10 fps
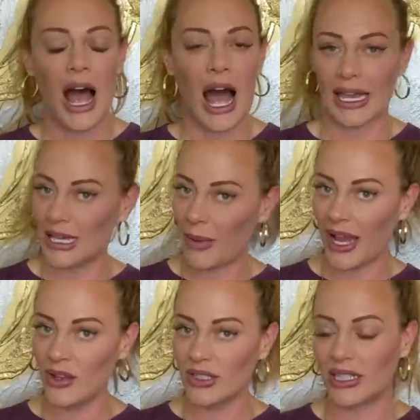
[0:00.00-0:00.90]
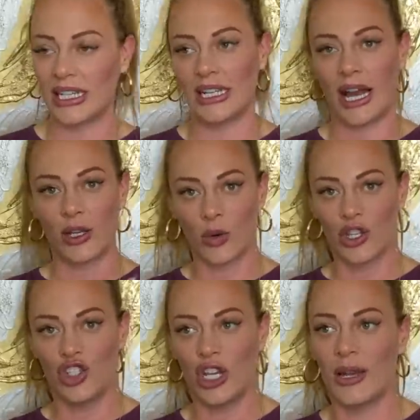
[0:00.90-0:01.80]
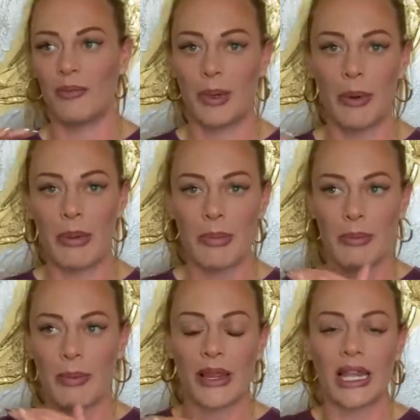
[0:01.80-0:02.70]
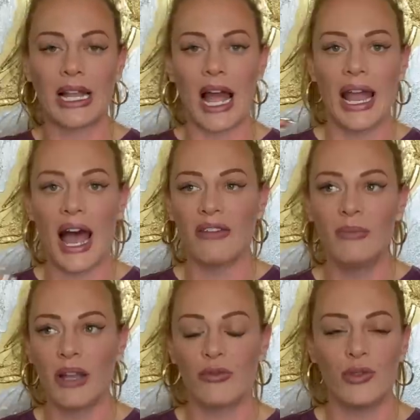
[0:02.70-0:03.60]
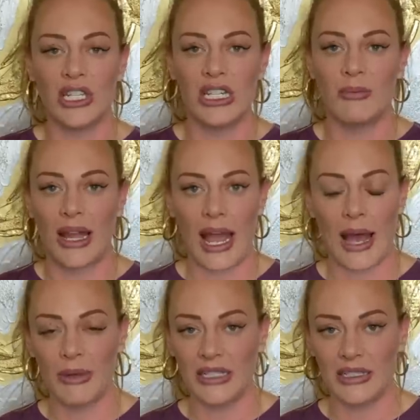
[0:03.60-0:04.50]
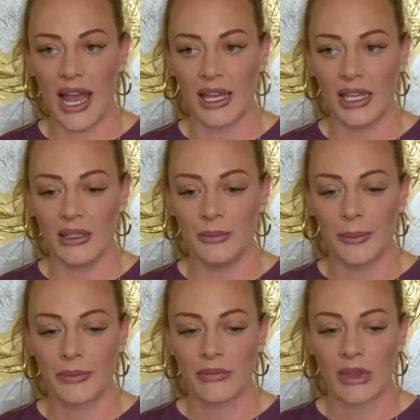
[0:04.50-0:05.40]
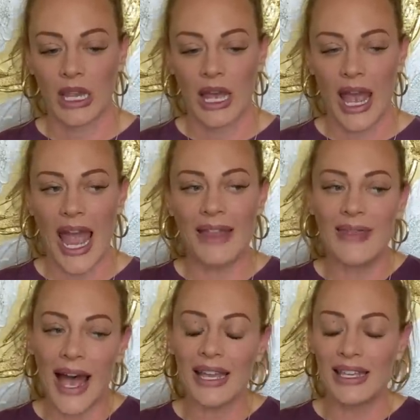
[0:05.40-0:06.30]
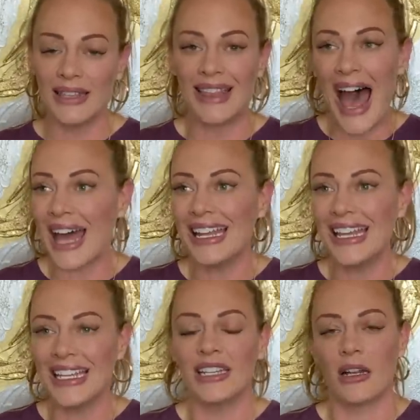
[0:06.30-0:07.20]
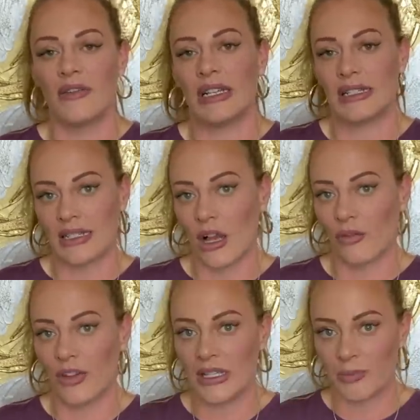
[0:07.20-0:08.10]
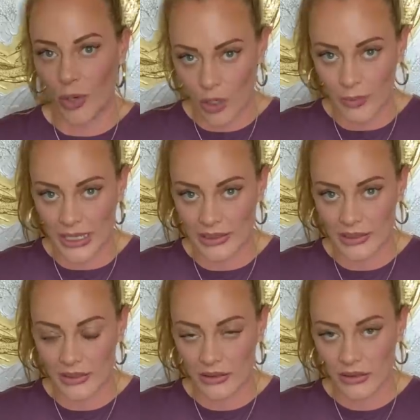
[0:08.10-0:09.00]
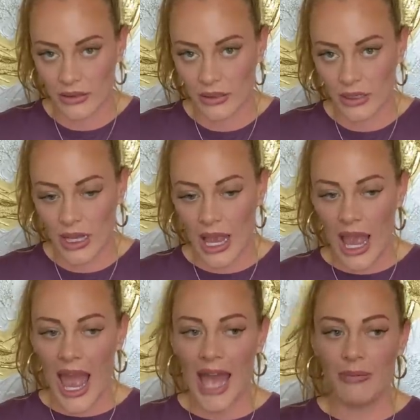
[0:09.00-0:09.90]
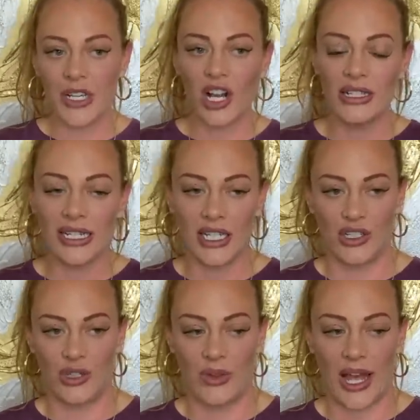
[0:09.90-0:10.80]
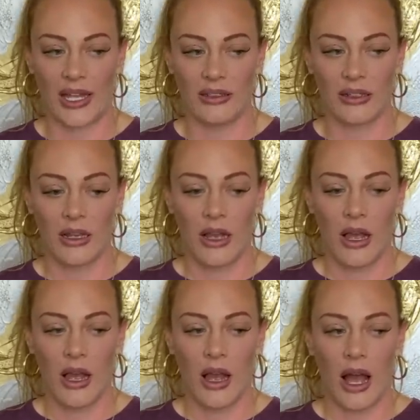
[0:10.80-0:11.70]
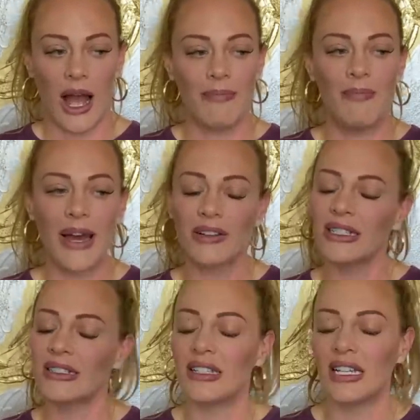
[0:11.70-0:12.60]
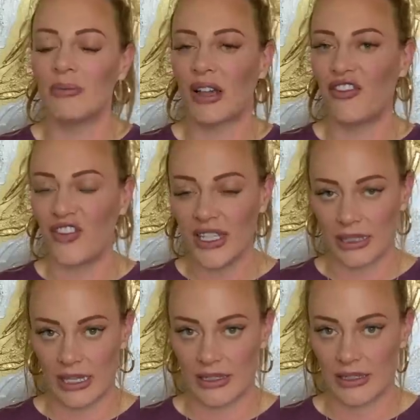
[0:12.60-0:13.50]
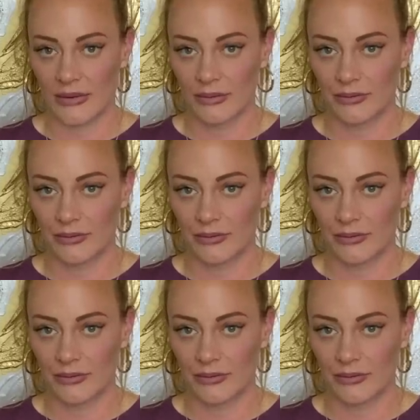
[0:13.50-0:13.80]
I keep my house clean. I go to the gym. But, but, but, but, but, like I have my routine and my habit stacking. And that, that in and of itself is purpose. And because I can do that, I'm better at sitting in my feelings.